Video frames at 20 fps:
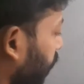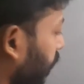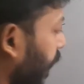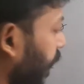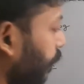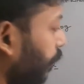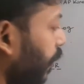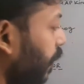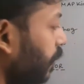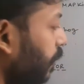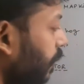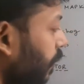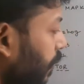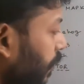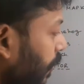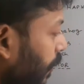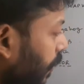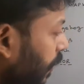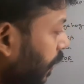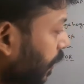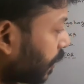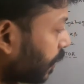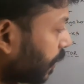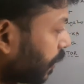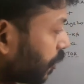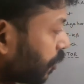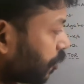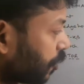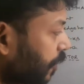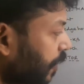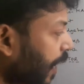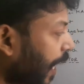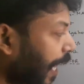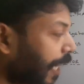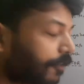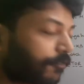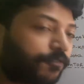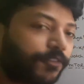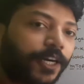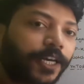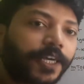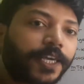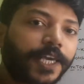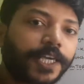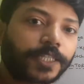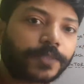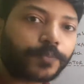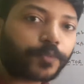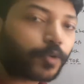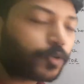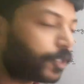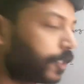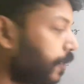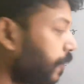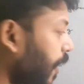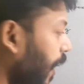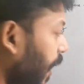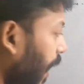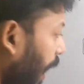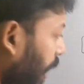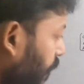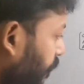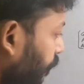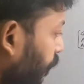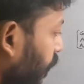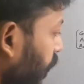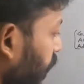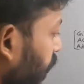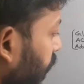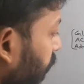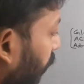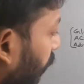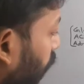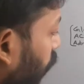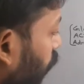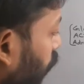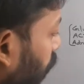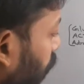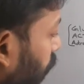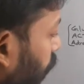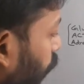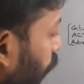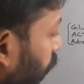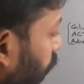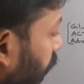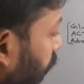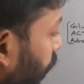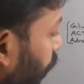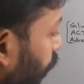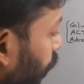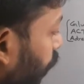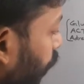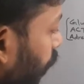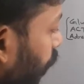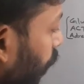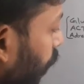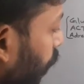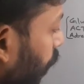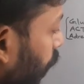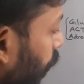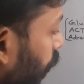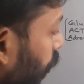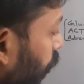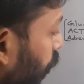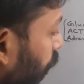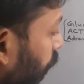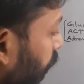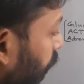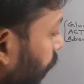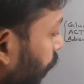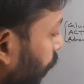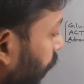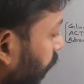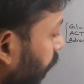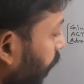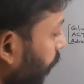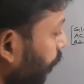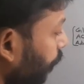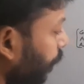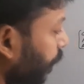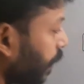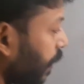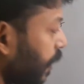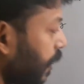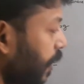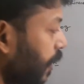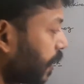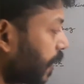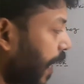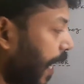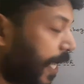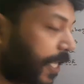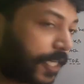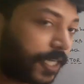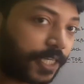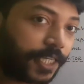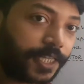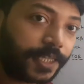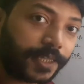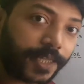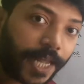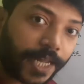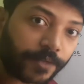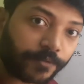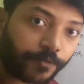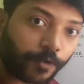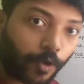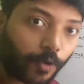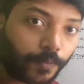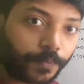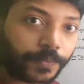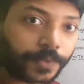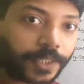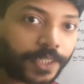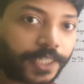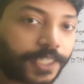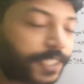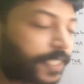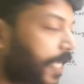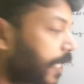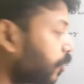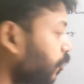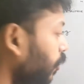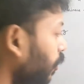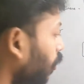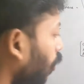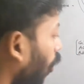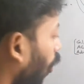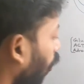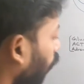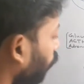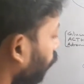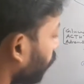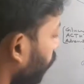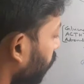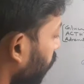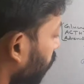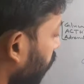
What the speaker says: That means this G-alpha S protein at first is associated with a GDP, and in that form it is actually off in